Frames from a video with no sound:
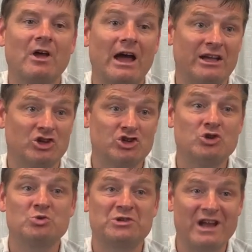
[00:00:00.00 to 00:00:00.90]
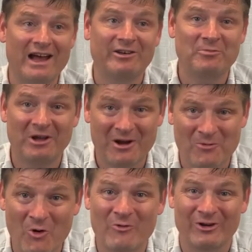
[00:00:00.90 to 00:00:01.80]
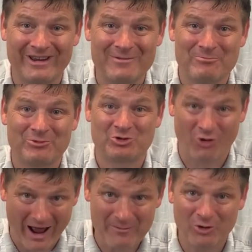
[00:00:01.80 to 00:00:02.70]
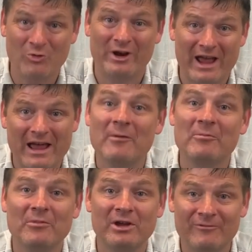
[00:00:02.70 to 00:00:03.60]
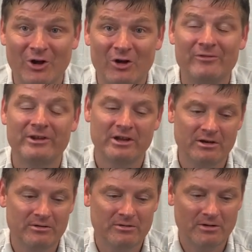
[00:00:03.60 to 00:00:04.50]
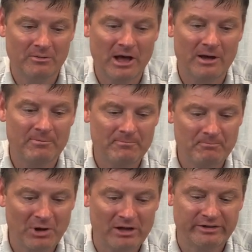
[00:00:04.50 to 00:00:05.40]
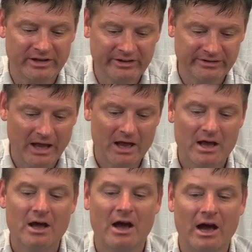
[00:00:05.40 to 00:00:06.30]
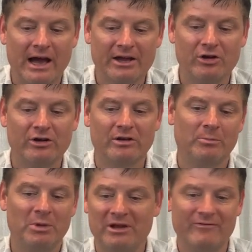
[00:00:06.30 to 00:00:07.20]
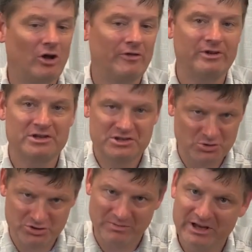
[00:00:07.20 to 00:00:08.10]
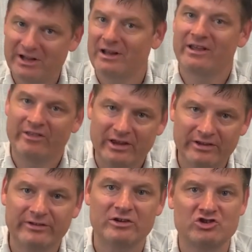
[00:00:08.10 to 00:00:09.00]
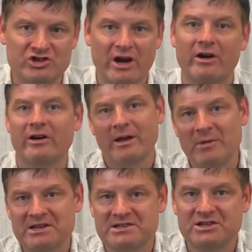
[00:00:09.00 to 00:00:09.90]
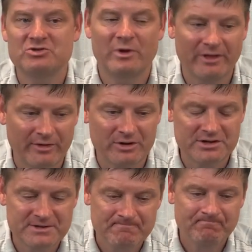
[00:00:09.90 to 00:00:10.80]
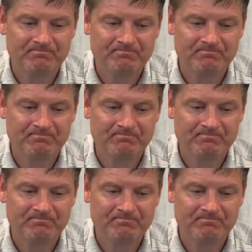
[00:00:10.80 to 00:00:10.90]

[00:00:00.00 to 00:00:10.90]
I could choose not to become overly tribal when I am involved in uh, politics. I could be involved in social media like this and share a message with others.